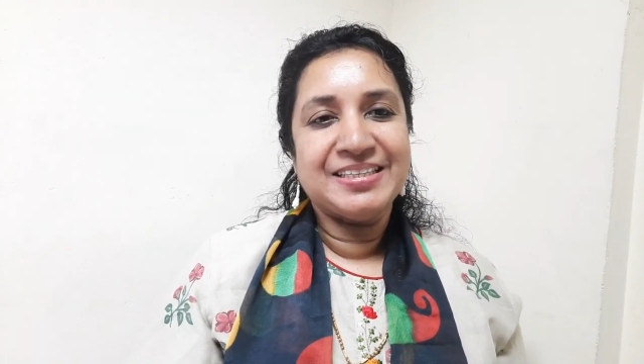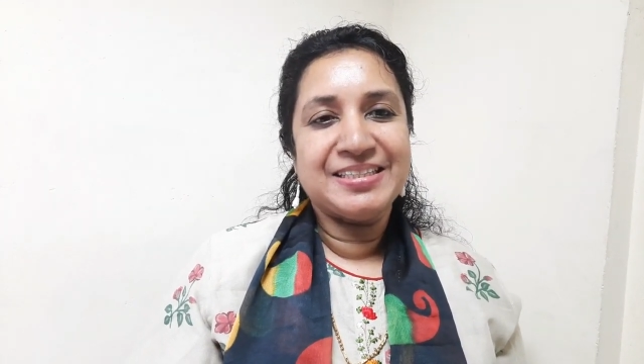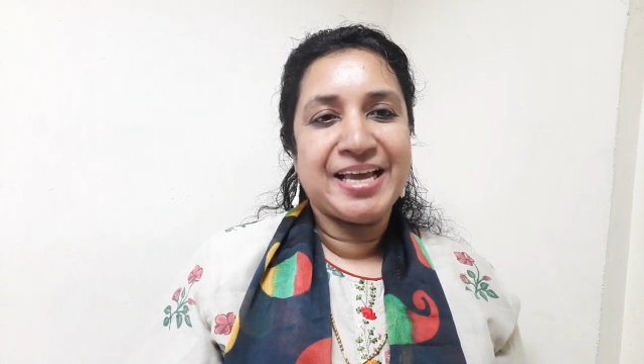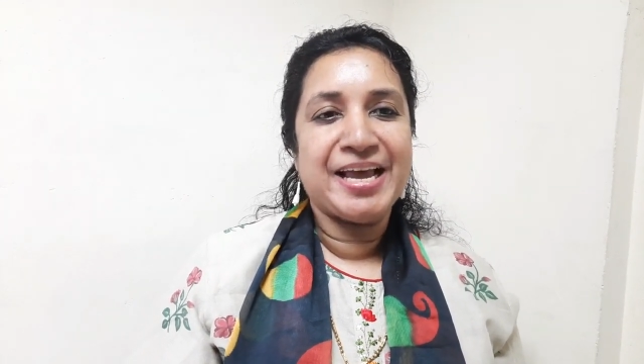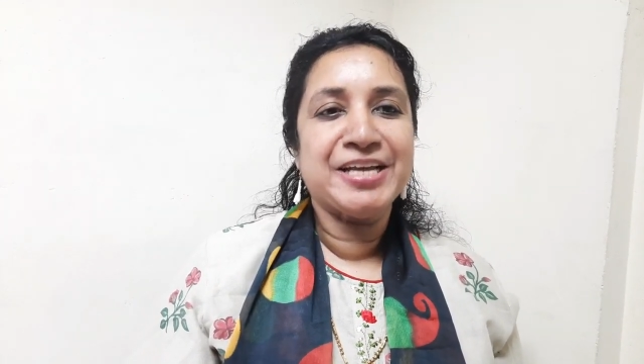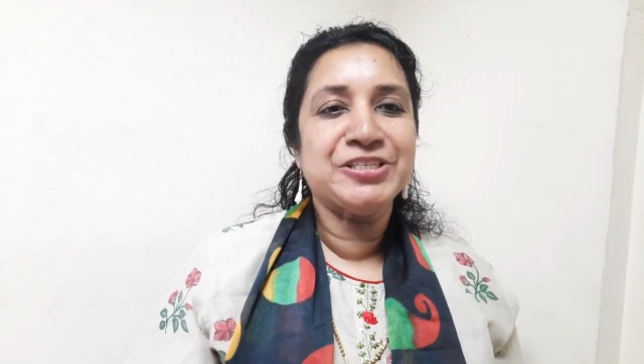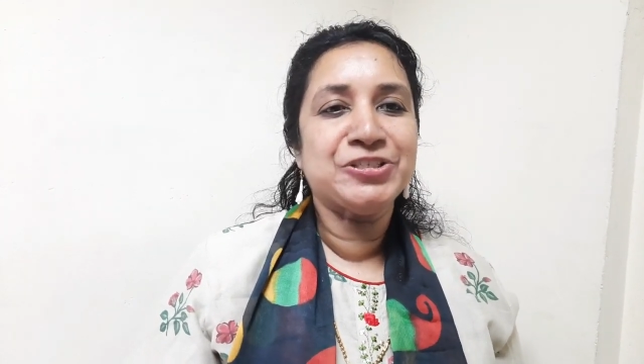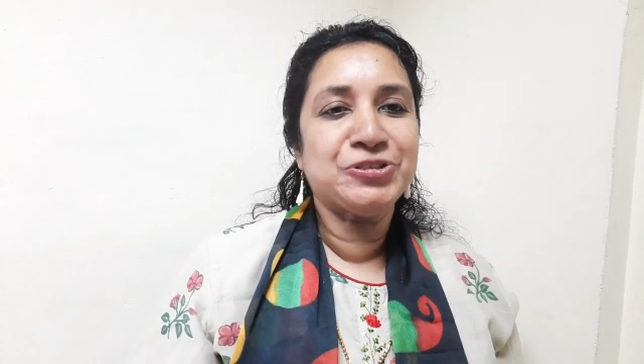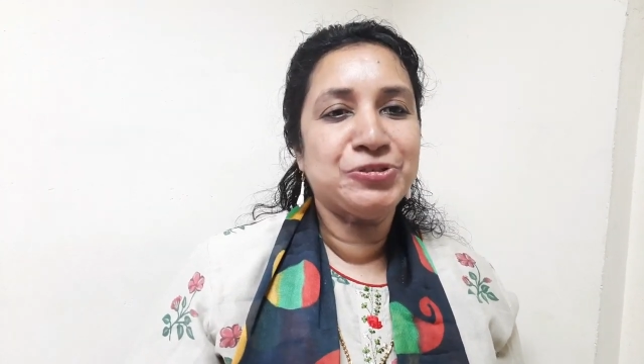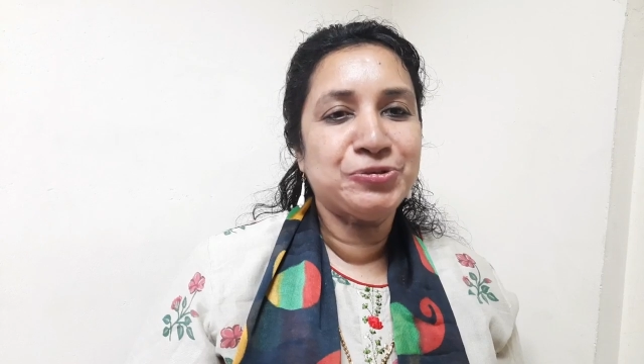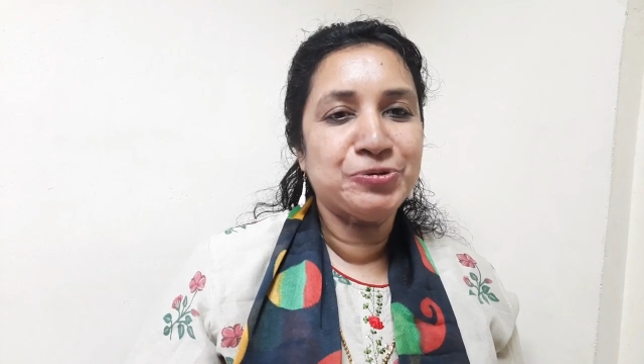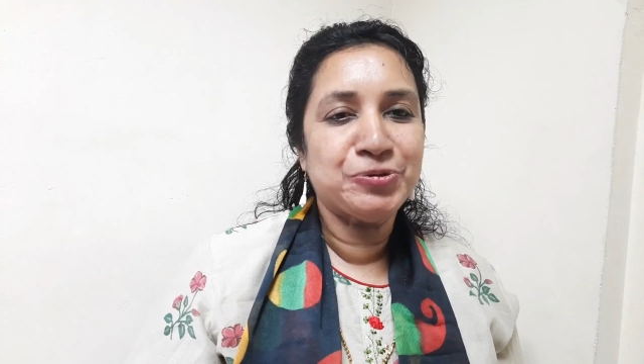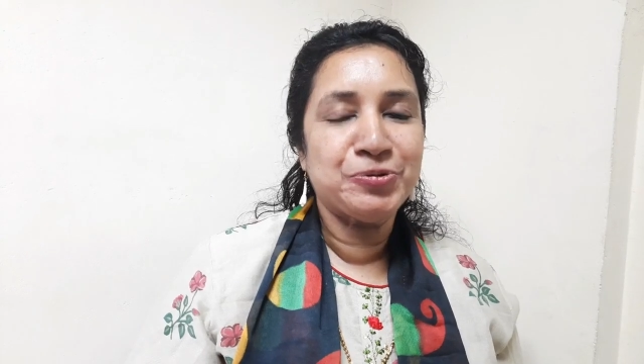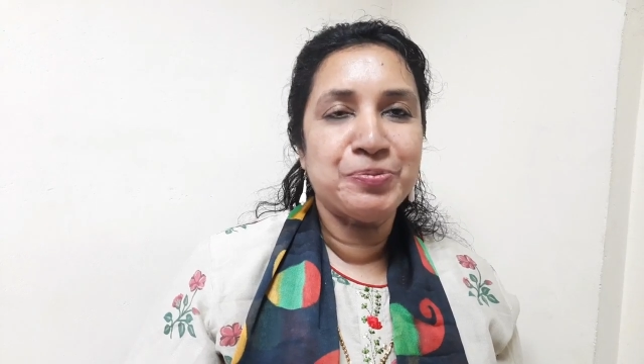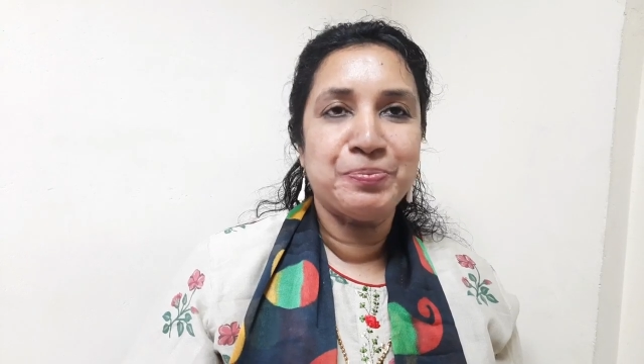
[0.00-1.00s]
thanks
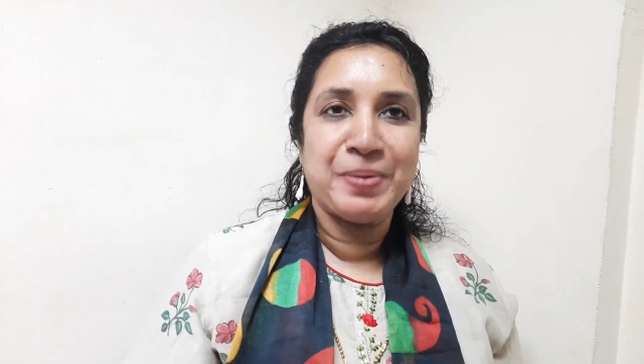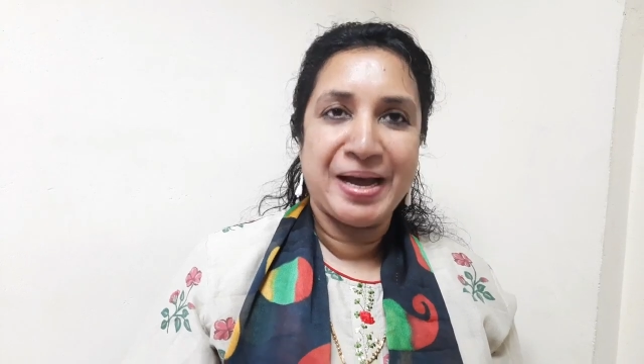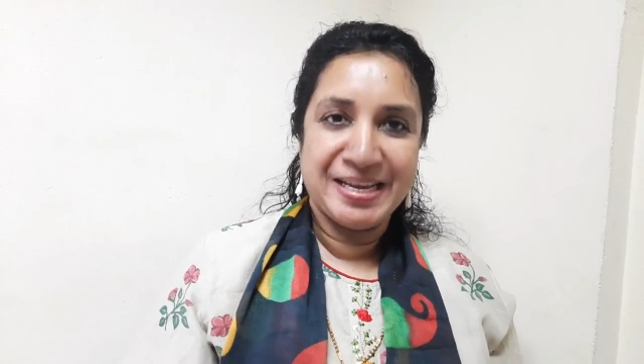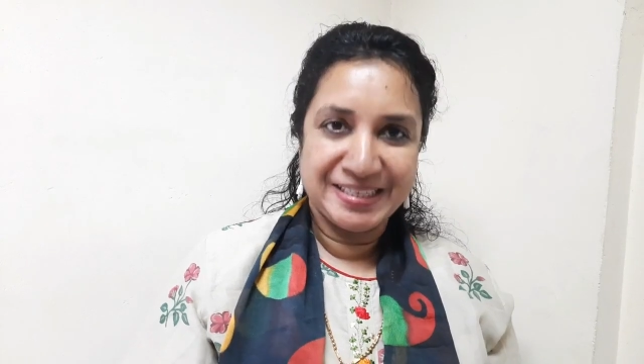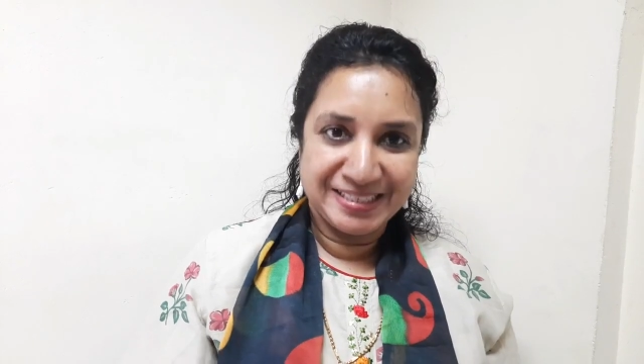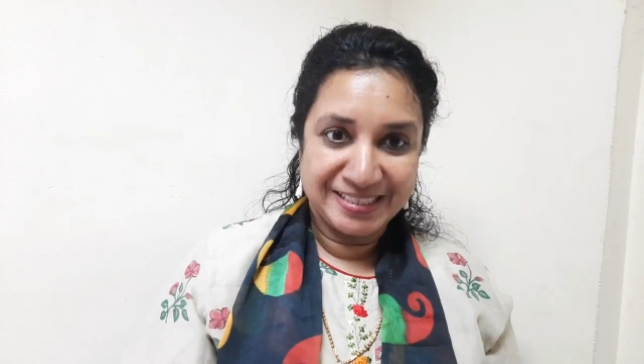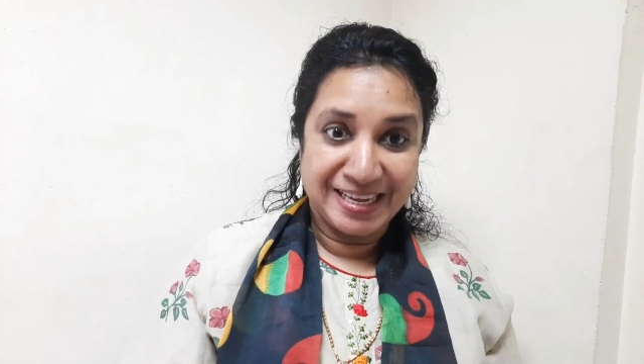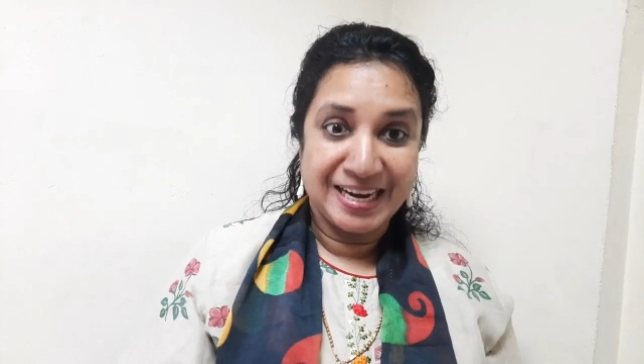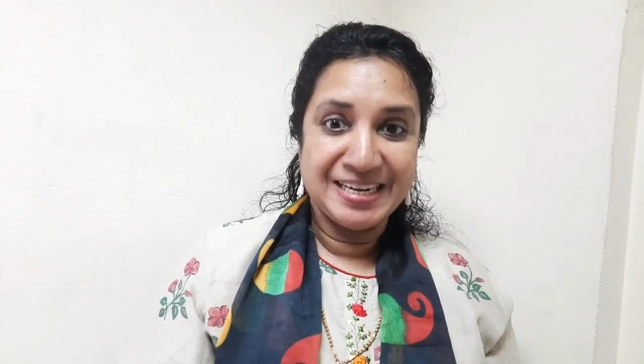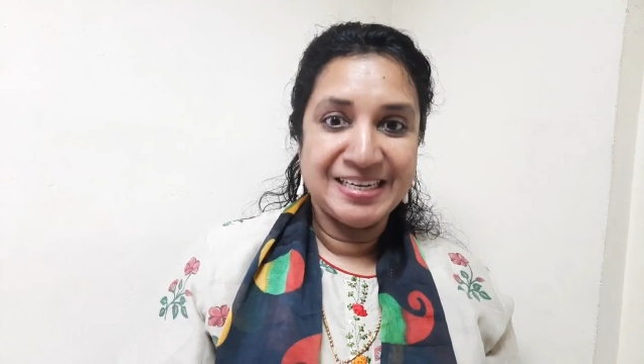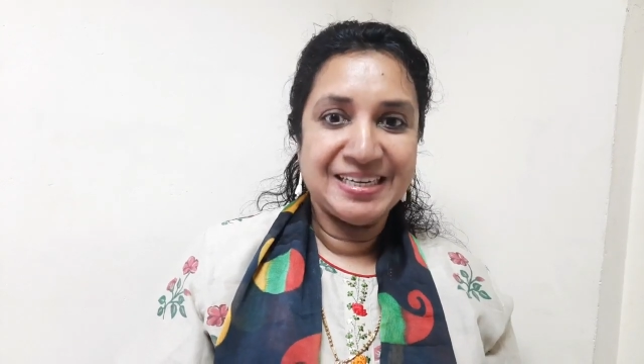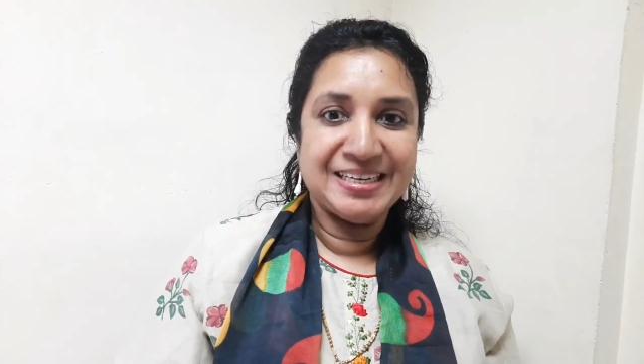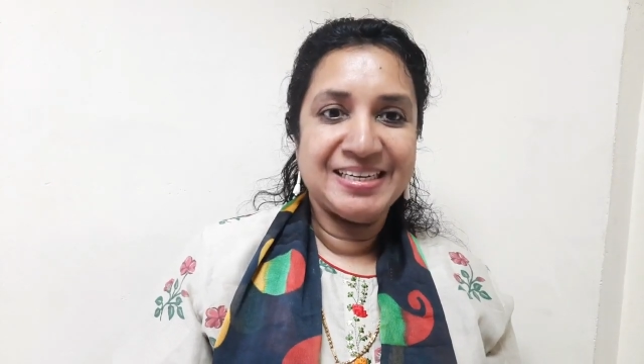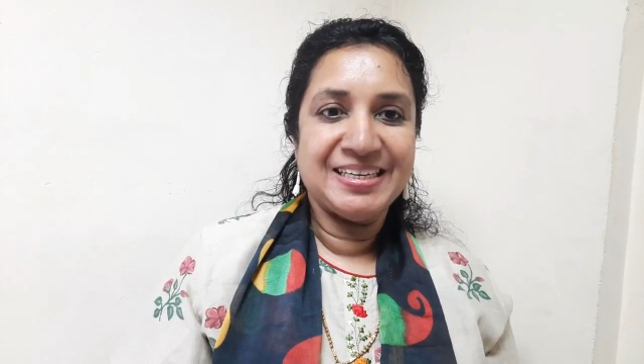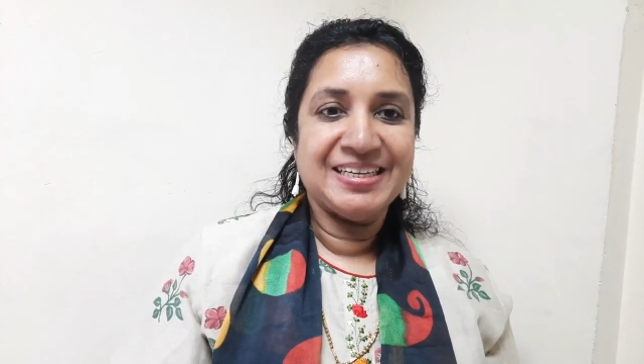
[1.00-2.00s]
to my son,